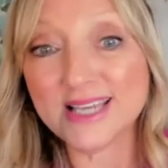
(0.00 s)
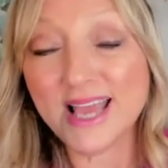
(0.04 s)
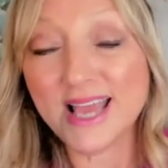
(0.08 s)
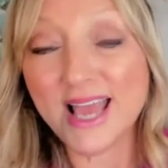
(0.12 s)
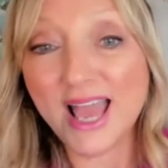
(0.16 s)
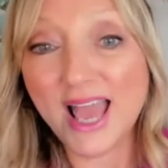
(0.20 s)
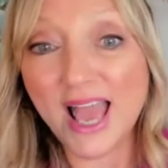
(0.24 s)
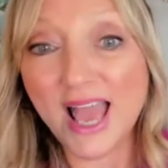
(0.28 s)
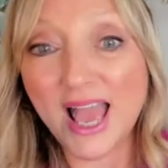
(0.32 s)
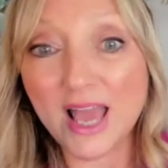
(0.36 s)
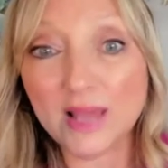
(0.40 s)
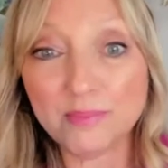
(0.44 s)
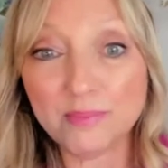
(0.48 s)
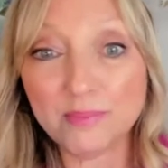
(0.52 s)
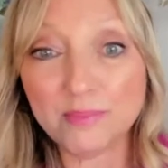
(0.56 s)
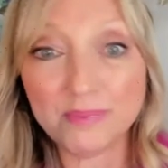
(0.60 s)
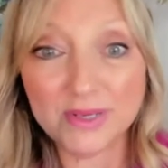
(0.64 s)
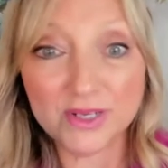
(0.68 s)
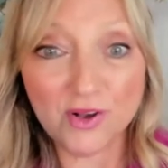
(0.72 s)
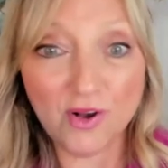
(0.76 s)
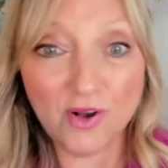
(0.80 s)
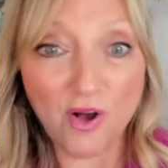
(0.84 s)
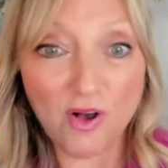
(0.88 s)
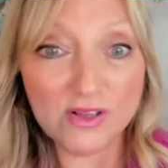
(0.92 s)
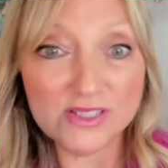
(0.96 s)
And
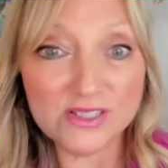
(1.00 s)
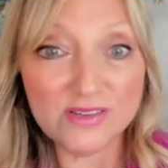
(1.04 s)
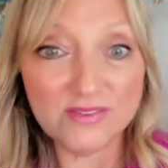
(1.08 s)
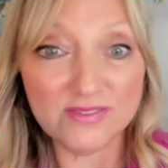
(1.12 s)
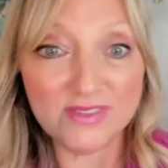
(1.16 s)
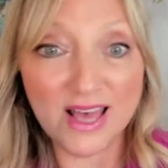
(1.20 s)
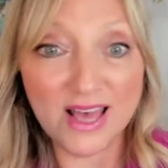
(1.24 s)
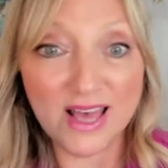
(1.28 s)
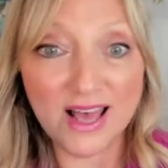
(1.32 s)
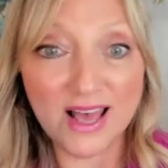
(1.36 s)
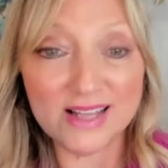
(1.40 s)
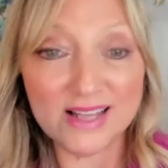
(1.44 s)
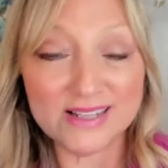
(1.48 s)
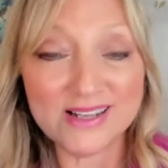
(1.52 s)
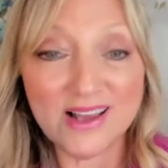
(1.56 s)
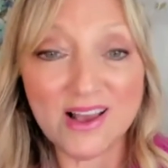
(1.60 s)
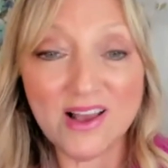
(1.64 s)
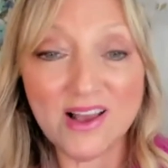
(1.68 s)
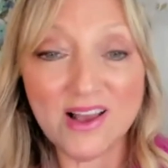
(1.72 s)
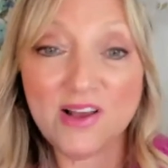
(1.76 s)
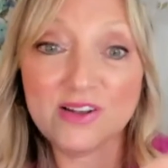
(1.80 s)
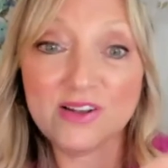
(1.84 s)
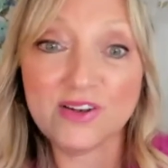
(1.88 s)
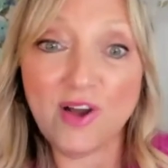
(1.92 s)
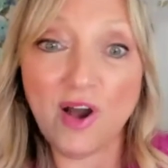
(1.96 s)
because of that,
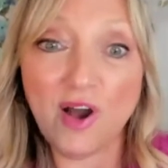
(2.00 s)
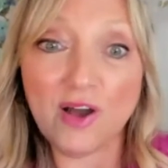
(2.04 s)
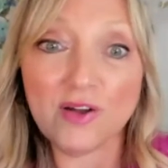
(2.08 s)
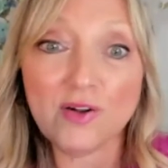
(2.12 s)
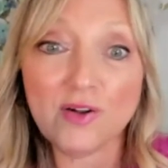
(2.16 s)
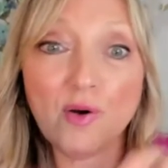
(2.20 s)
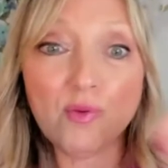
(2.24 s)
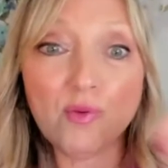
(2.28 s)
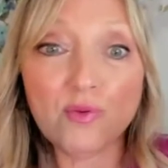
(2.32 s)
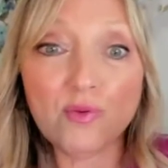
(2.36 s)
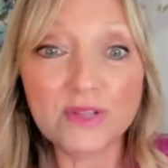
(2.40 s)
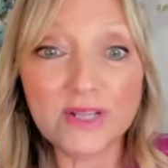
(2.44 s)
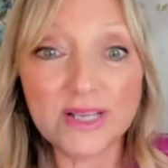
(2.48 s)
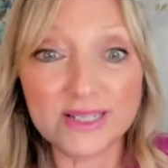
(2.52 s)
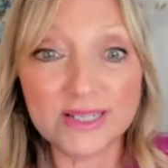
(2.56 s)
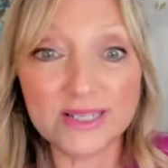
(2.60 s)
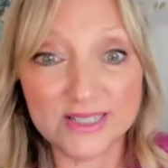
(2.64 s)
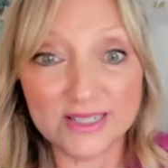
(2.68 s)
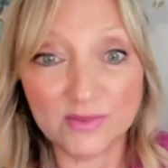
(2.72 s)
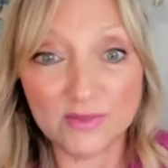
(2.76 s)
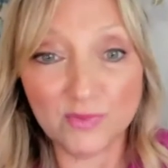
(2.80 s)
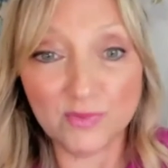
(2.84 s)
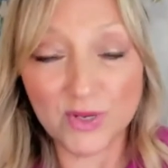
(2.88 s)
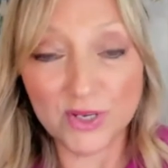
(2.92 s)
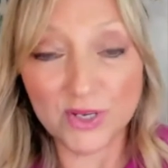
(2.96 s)
not only did we
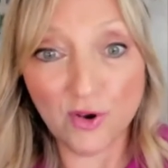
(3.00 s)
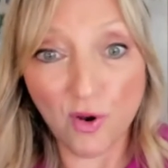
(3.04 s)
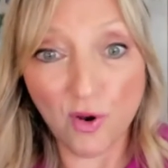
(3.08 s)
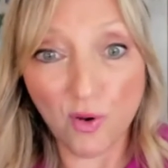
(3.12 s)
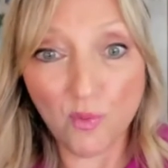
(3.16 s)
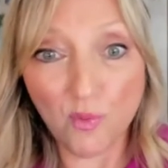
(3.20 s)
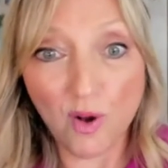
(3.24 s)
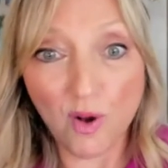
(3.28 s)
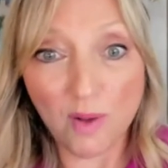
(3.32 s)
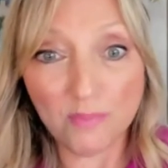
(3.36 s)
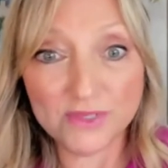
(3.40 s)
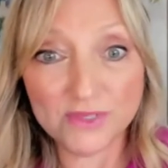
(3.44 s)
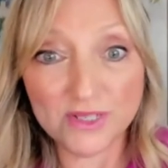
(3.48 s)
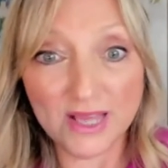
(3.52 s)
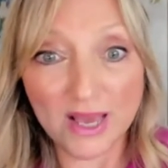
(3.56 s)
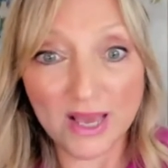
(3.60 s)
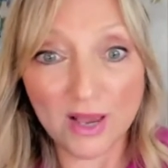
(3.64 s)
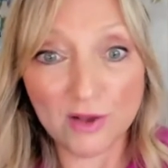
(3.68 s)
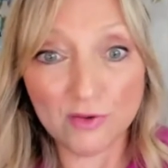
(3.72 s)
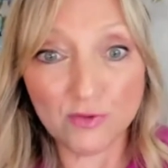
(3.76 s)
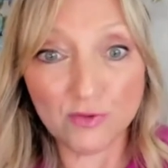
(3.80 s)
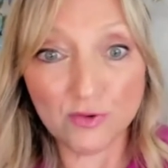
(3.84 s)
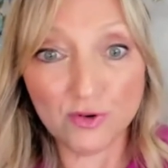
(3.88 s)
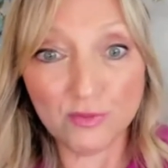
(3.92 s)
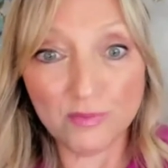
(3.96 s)
go up to that
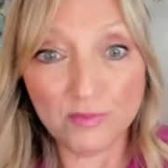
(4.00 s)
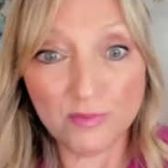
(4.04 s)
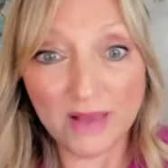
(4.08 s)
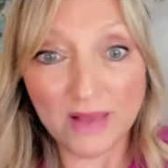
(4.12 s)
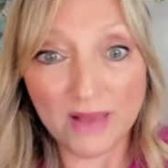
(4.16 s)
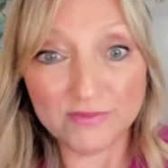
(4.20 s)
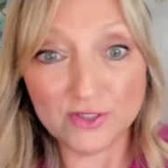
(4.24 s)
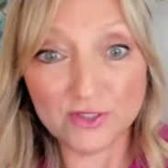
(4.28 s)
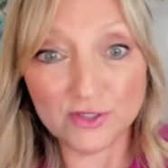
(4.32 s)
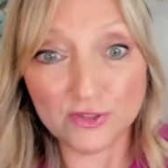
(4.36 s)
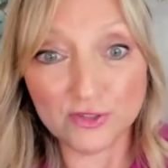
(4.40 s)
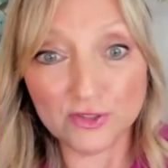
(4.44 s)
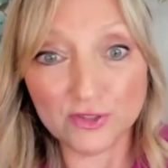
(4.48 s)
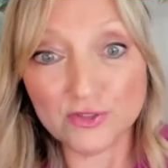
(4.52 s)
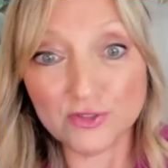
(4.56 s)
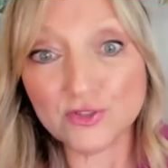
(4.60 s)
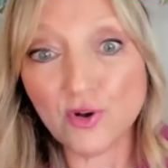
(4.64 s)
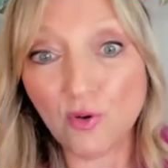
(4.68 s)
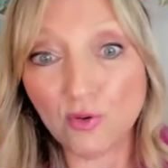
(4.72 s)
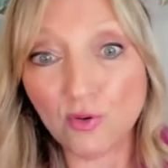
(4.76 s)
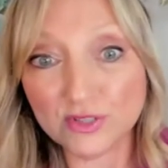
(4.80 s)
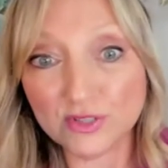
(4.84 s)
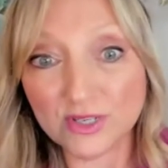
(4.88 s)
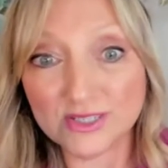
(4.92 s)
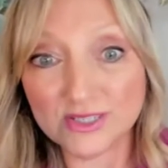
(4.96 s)
room after you told
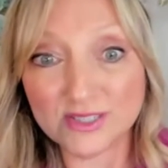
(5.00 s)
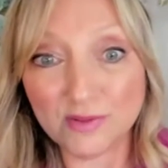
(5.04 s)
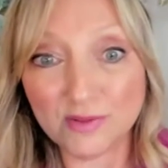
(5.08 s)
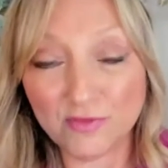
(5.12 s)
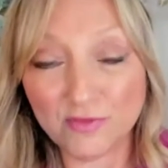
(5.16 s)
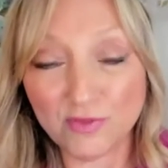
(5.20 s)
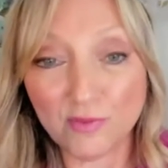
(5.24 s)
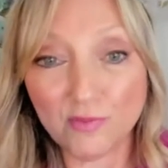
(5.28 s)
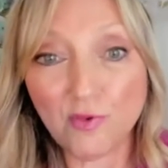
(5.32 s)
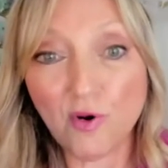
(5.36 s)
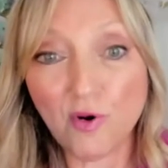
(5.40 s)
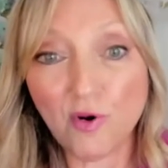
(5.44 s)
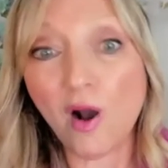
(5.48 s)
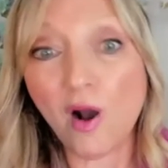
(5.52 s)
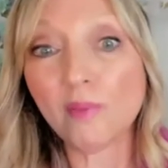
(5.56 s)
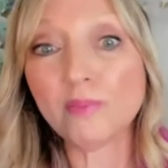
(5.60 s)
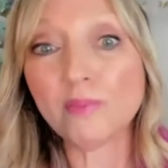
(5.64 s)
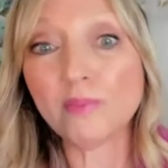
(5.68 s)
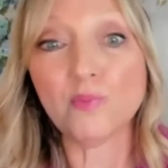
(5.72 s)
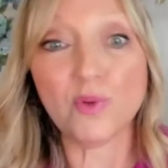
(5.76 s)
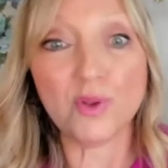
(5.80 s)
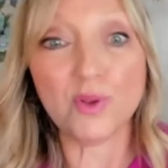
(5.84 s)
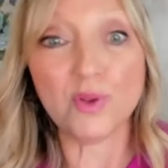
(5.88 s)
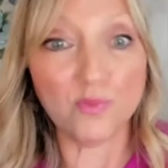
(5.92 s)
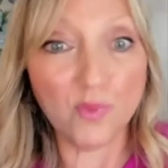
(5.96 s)
us the problem, we
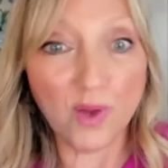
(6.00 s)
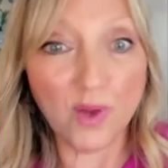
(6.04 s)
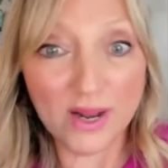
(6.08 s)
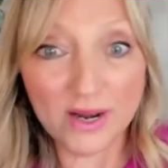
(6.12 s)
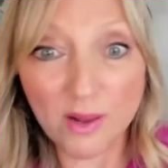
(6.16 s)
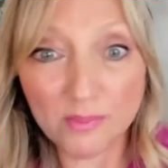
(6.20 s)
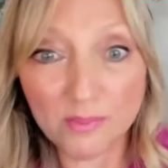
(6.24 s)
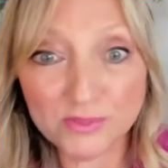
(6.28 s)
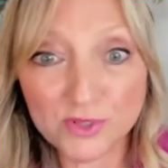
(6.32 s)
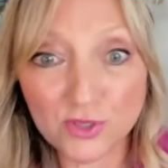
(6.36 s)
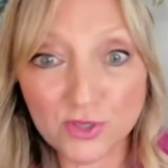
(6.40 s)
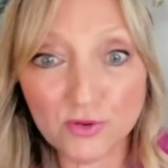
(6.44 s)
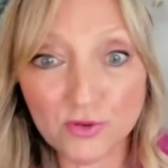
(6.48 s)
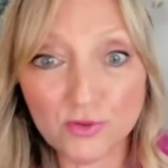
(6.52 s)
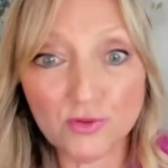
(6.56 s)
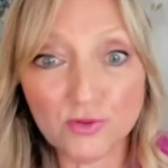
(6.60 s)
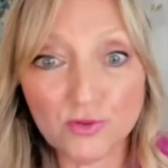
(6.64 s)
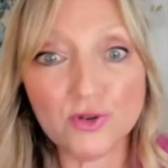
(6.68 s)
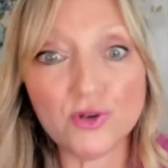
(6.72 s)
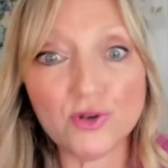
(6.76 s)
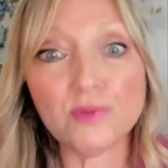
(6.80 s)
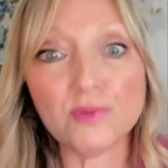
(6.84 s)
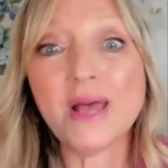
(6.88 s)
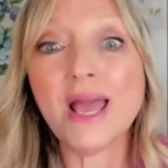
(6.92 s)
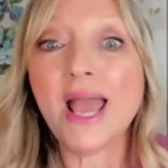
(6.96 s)
went up to the room
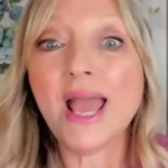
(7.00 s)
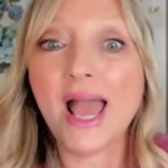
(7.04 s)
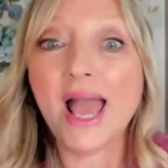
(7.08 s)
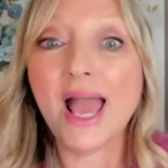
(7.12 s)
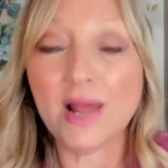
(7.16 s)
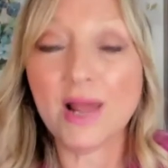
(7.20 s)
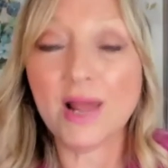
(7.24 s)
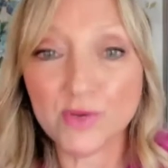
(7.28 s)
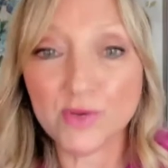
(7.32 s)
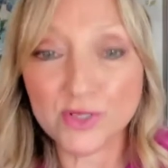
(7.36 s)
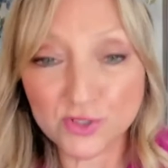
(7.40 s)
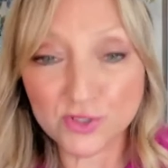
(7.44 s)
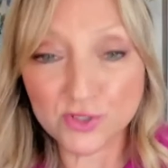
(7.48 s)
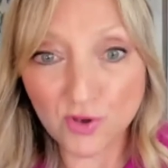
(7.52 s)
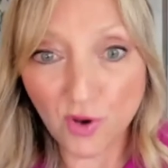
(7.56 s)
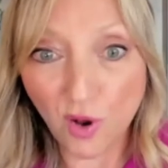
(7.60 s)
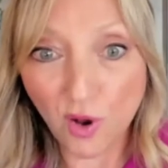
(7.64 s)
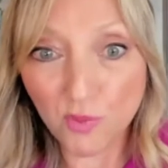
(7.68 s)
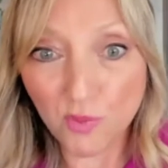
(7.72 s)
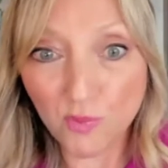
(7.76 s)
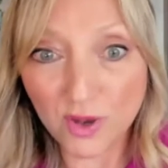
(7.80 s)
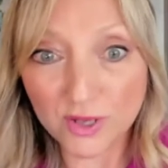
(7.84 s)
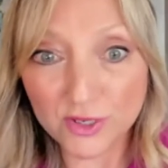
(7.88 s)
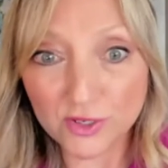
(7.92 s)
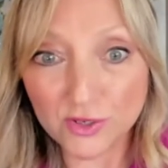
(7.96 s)
and we saw
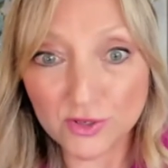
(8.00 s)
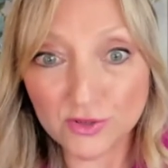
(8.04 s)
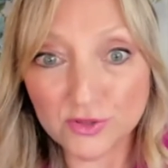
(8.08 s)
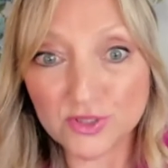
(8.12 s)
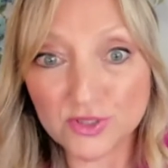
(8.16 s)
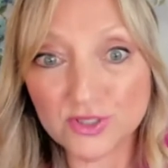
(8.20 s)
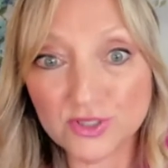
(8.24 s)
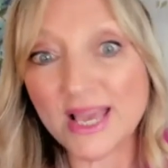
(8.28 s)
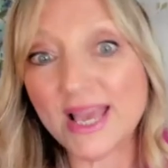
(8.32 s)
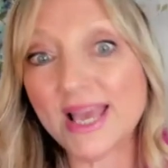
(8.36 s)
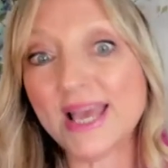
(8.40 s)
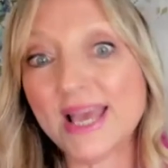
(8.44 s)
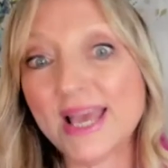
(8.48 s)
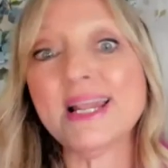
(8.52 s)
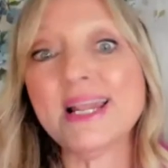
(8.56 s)
what you said.